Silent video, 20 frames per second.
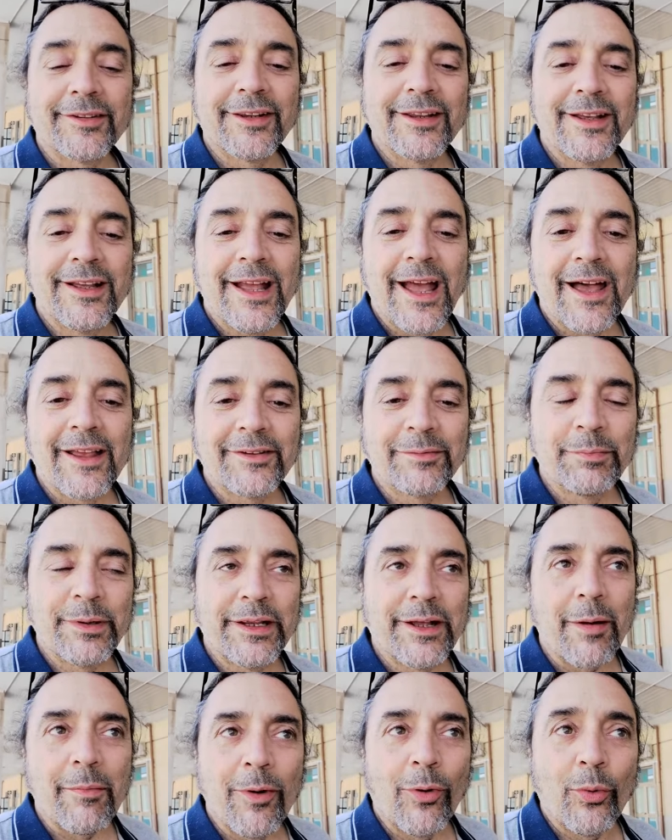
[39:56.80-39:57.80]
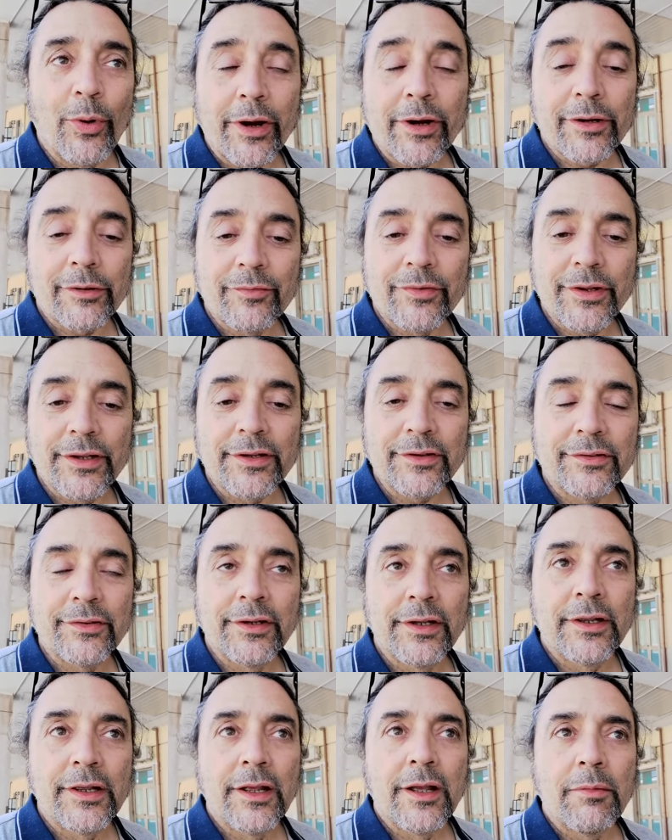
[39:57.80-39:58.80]
has has become aware of
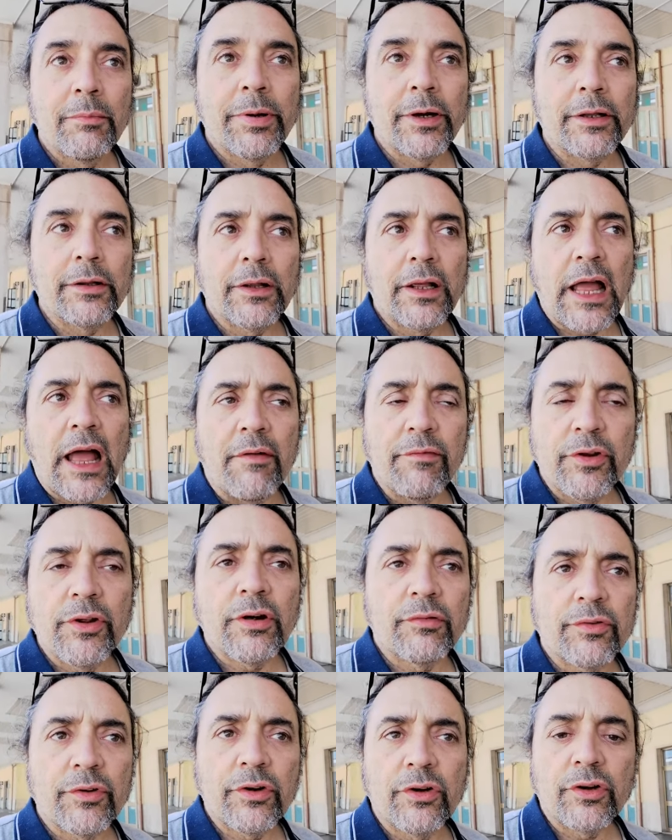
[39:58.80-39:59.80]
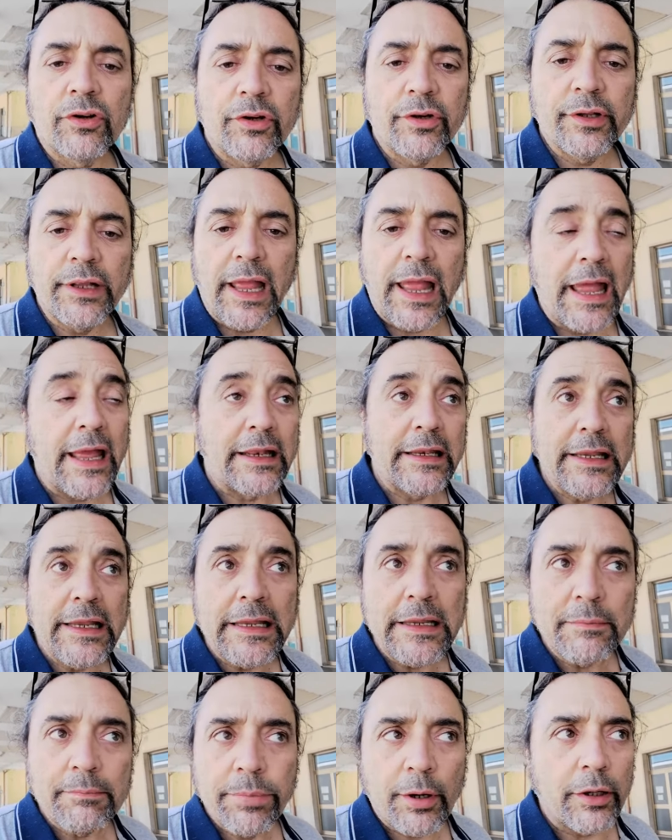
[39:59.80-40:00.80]
this, but have you ever heard
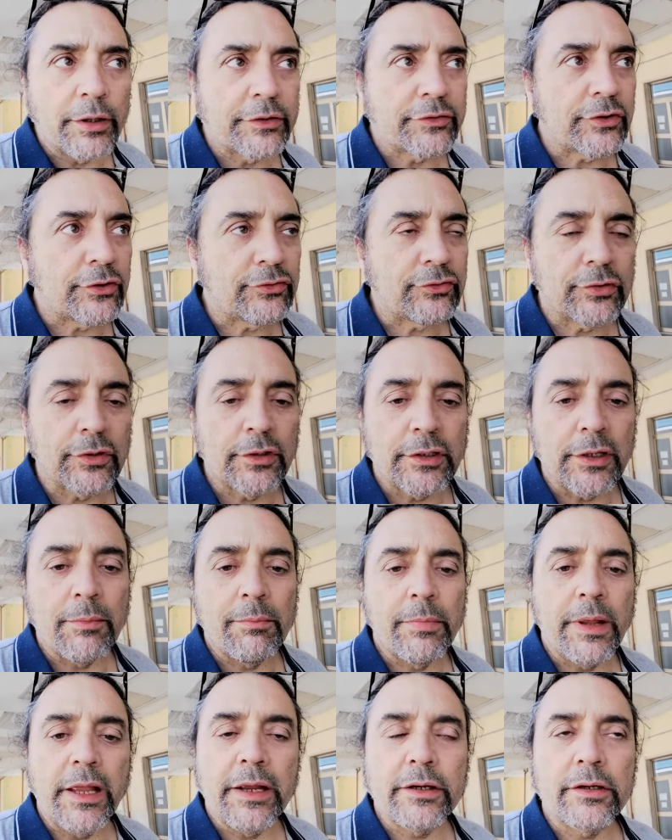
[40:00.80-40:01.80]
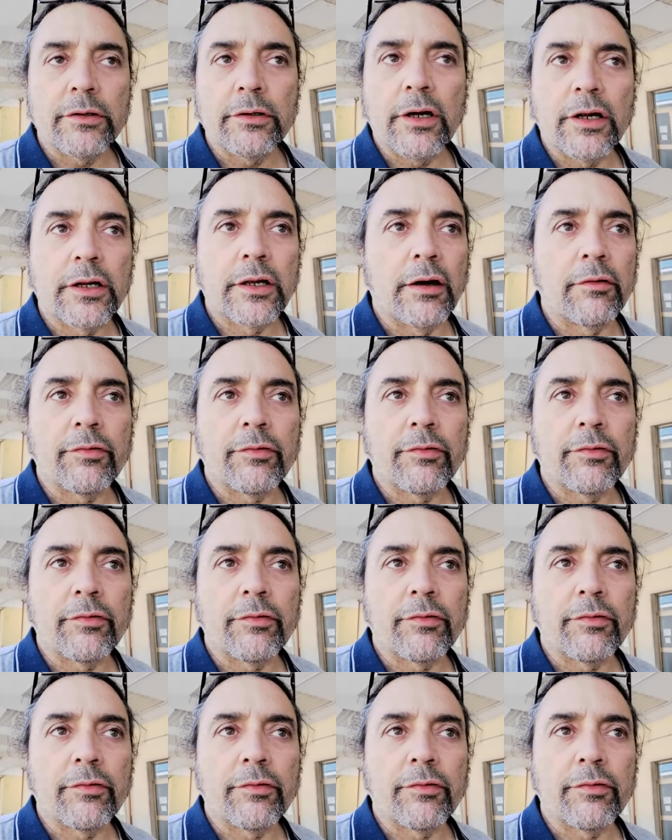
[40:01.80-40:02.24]
any politician, a mayor, a